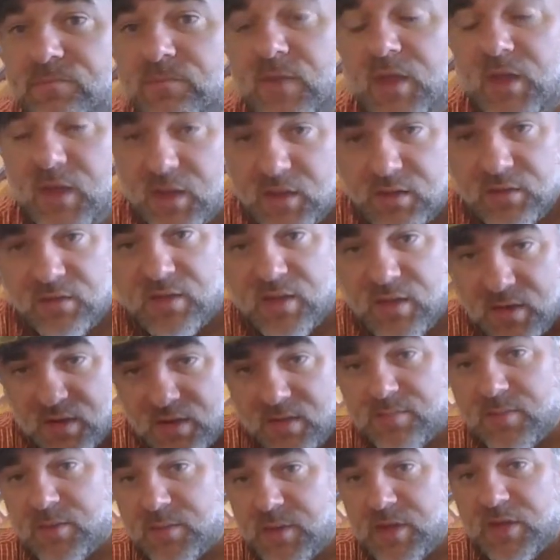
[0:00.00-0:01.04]
and that
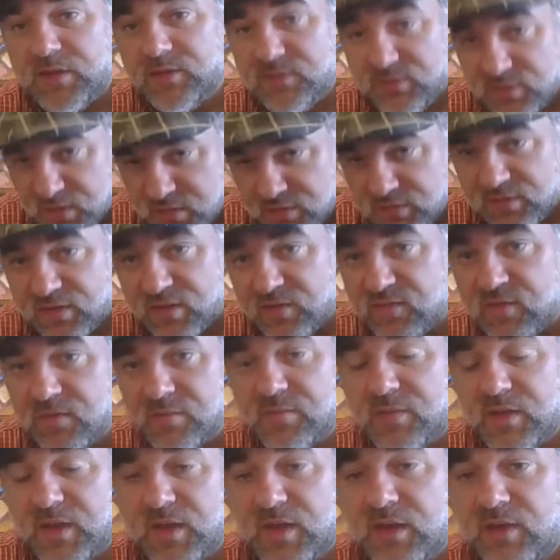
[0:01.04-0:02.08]
MMA does give them
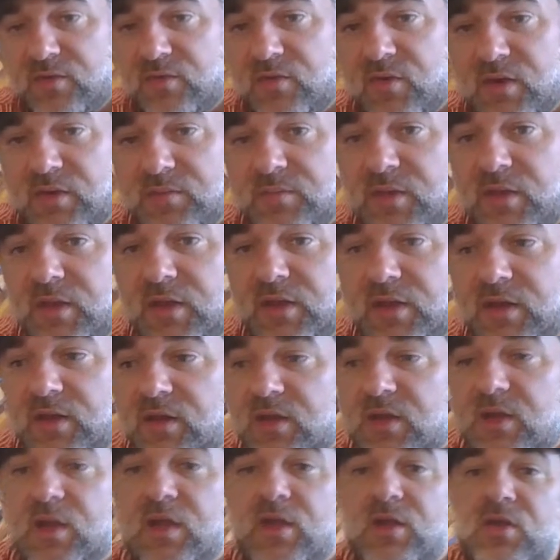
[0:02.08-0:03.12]
a credibility.
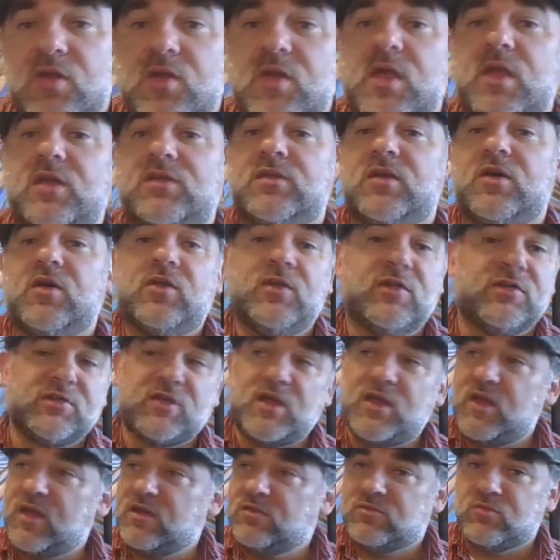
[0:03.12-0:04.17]
You can't say, oh, this
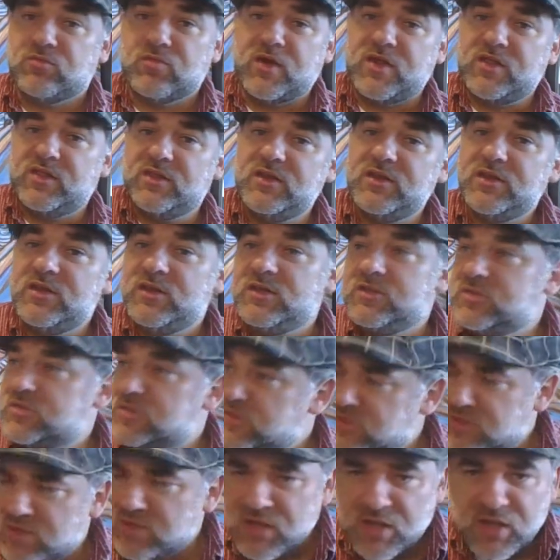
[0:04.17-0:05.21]
guy has the right
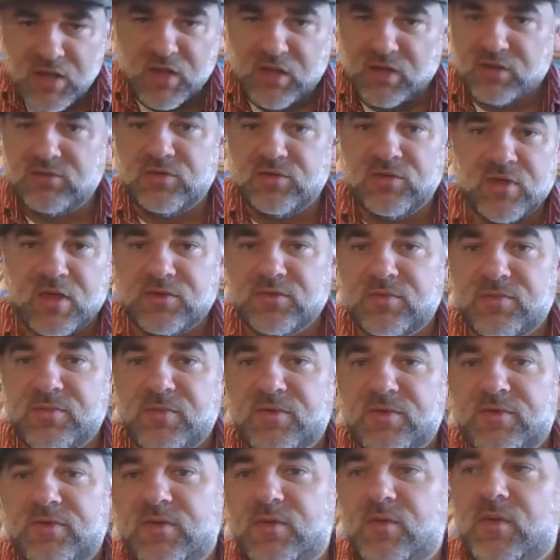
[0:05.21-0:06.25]
lineages, and so that's the
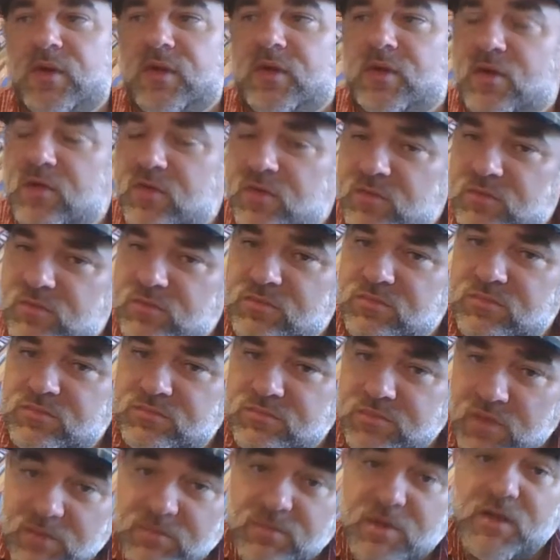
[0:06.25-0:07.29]
person you want to go to.
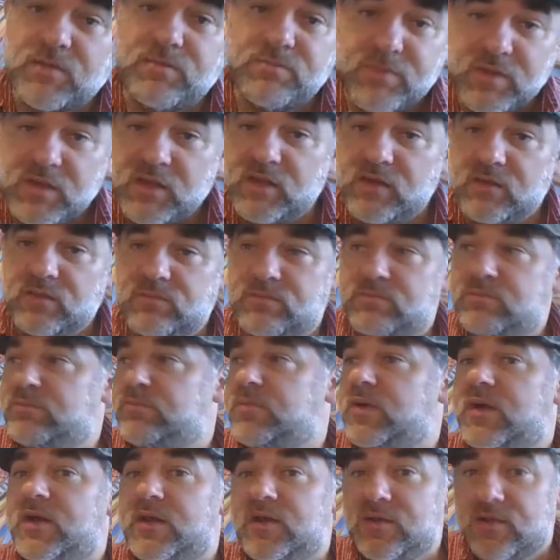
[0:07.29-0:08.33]
They might be,
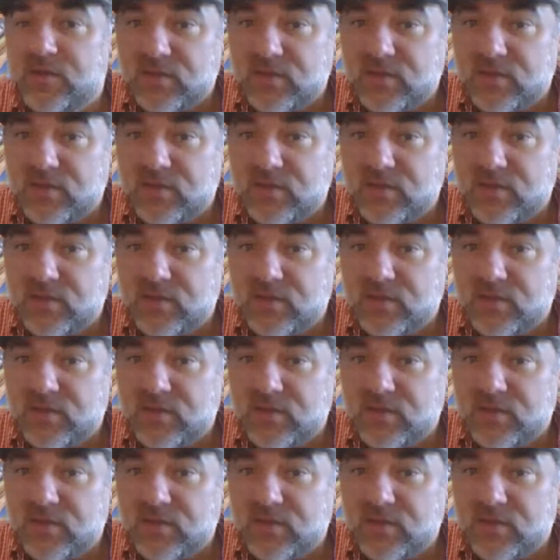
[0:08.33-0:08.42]
but